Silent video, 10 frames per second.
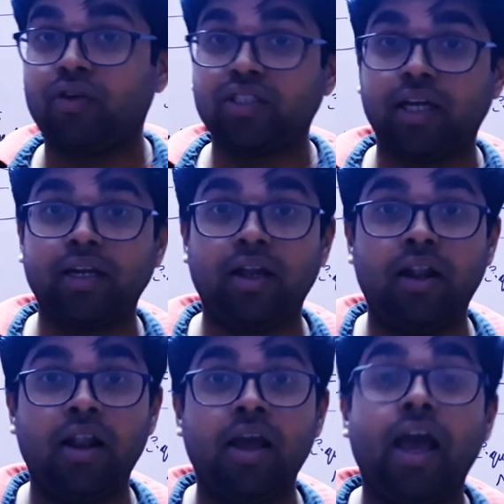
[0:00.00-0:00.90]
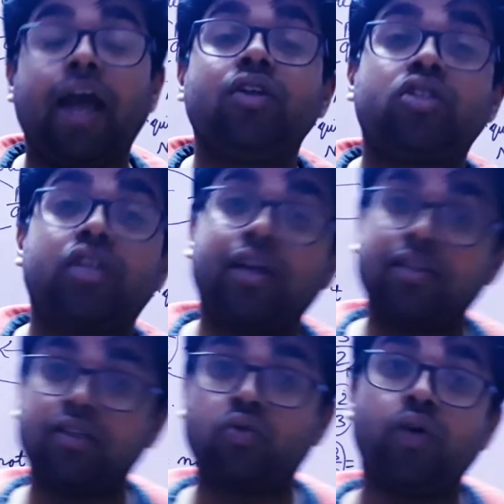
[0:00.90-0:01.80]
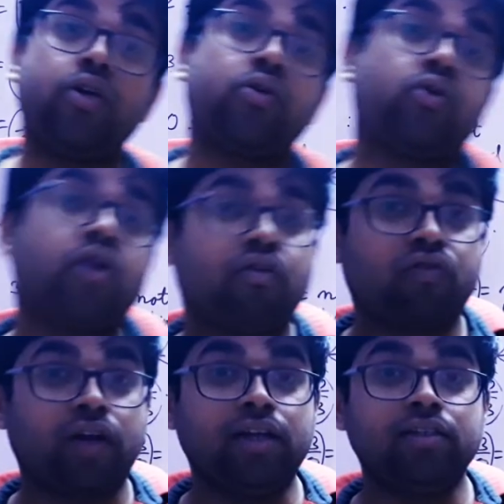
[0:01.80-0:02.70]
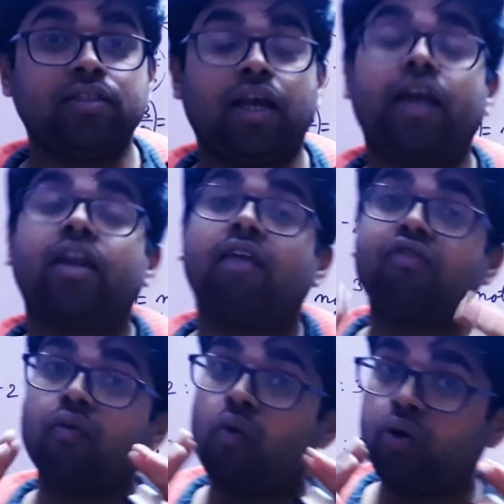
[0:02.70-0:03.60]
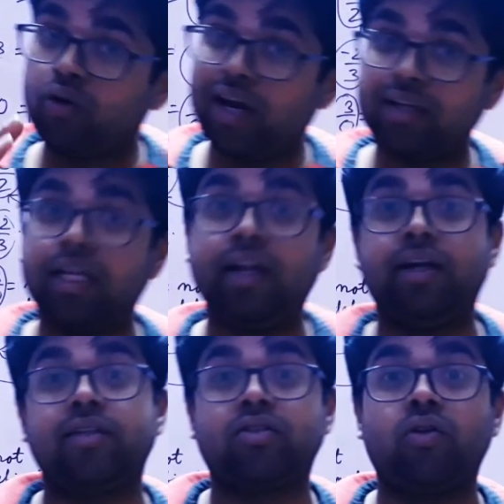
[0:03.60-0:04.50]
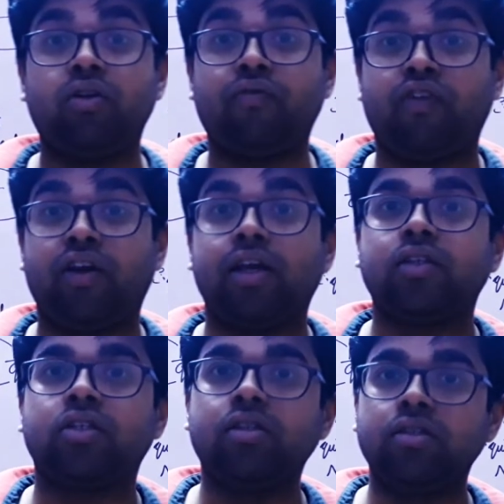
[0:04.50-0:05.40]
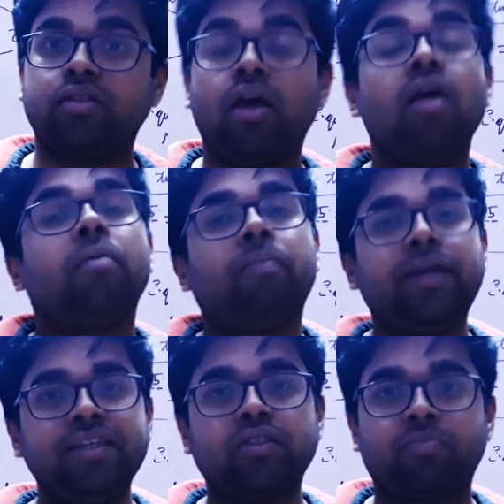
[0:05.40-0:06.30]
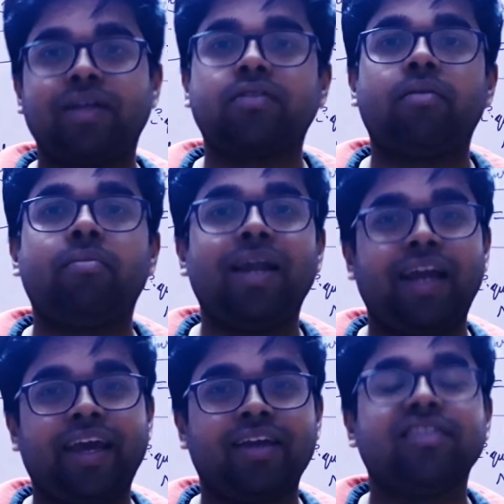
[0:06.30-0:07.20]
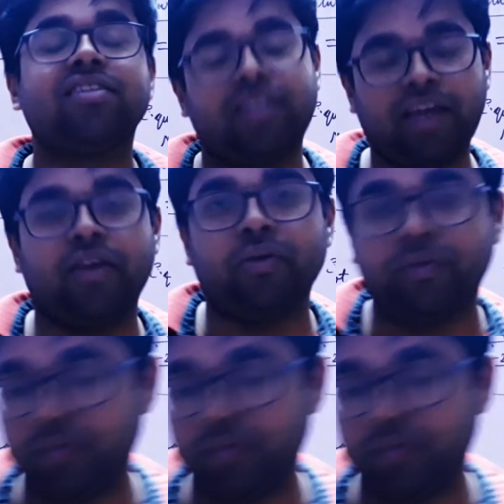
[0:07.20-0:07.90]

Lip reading: channel and share this video to your friends. And if you want to get the latest notifications, please press the bell icon. Thank you.